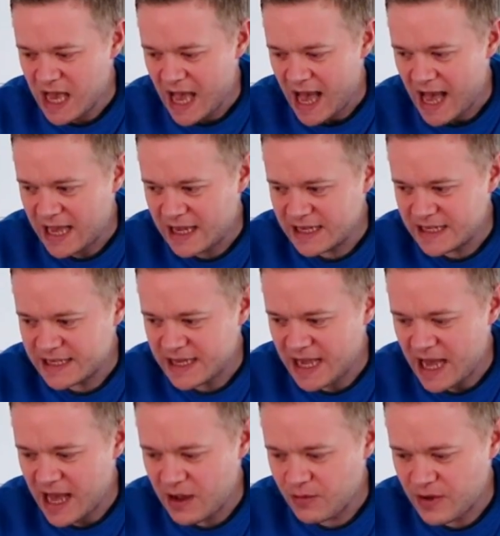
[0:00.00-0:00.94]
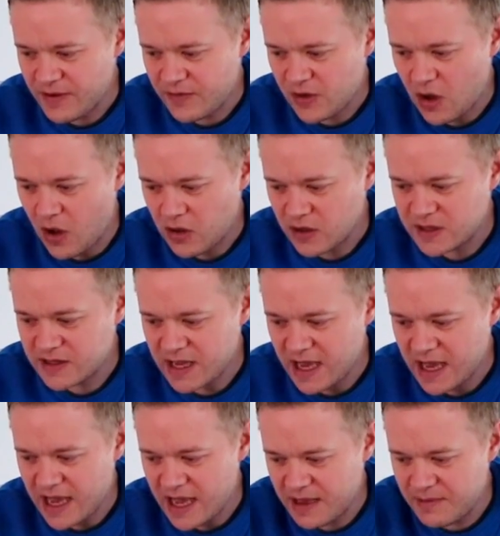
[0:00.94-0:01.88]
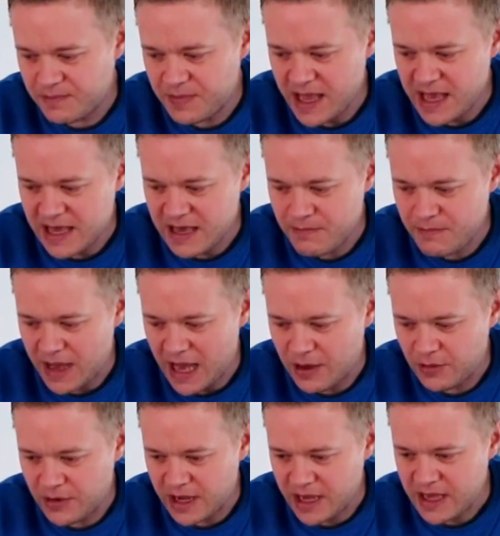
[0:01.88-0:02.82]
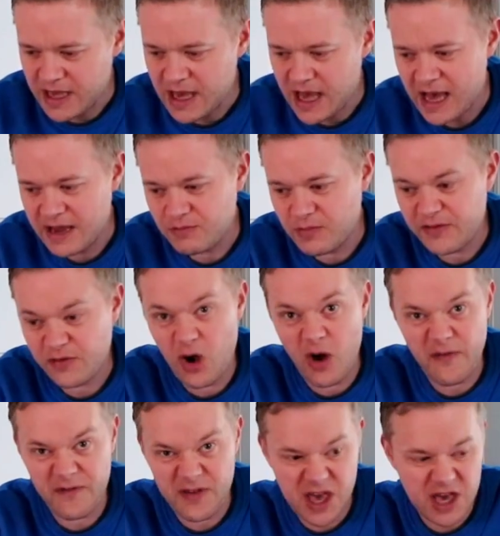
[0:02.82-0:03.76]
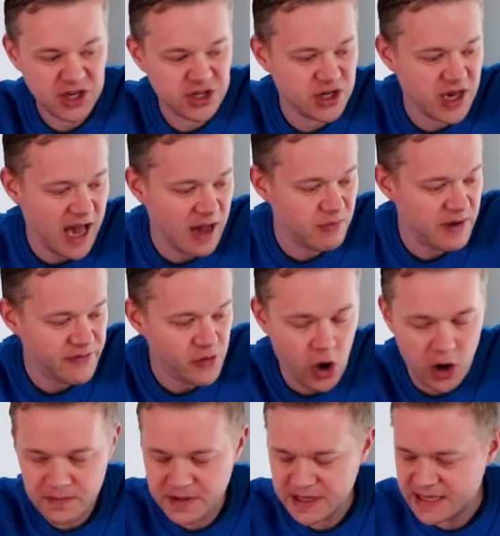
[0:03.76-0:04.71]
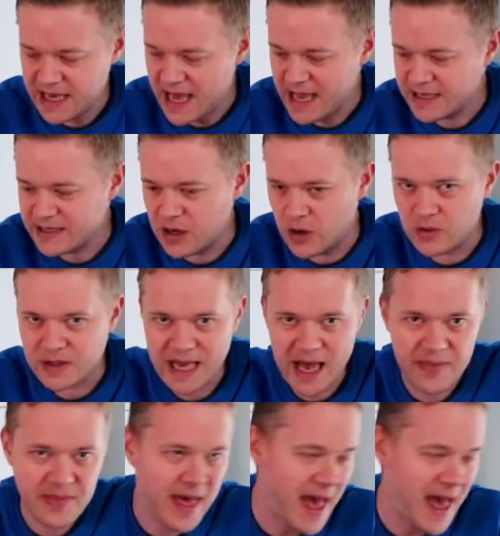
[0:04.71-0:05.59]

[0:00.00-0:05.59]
and we've got baking powder, and we've got fish, and we've got potatoes. And